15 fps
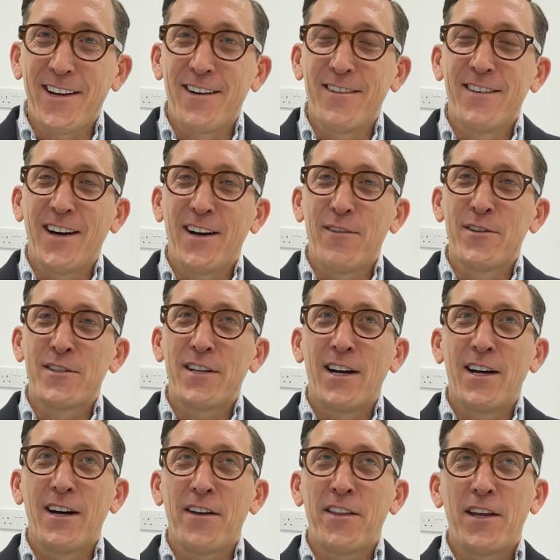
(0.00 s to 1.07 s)
it was
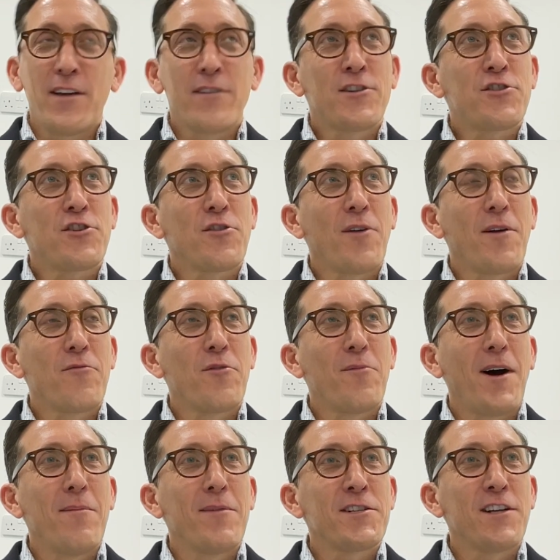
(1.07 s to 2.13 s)
I think I'm trying to
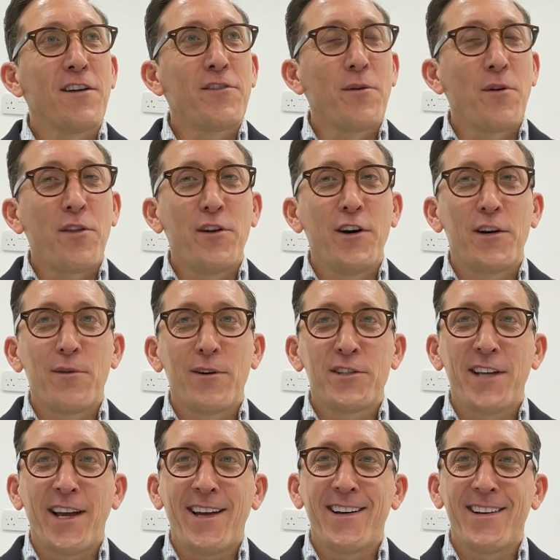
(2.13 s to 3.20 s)
remind myself, you were third, we were
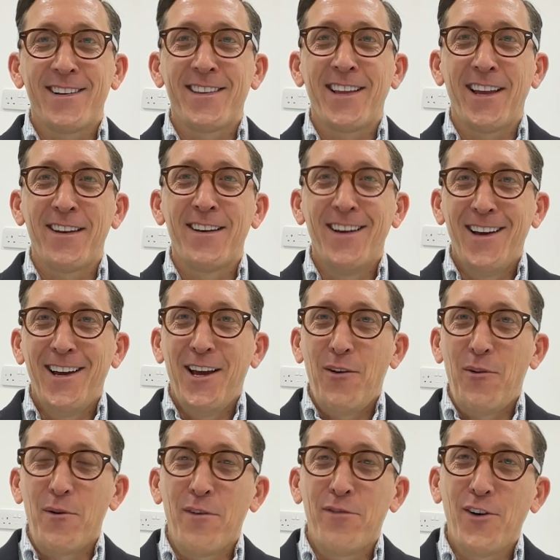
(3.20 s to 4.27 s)
second, and then
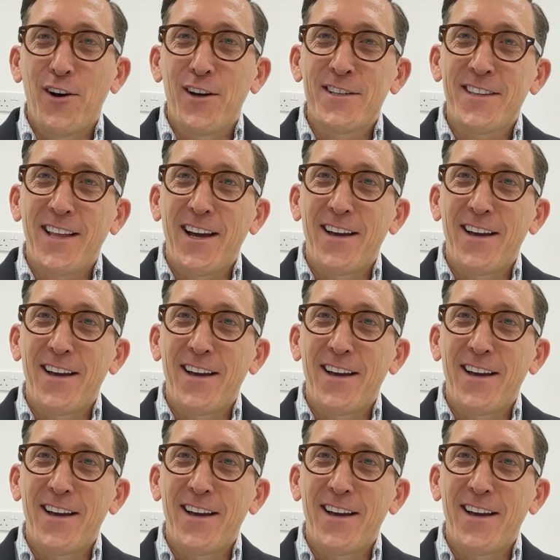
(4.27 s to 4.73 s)
we were first.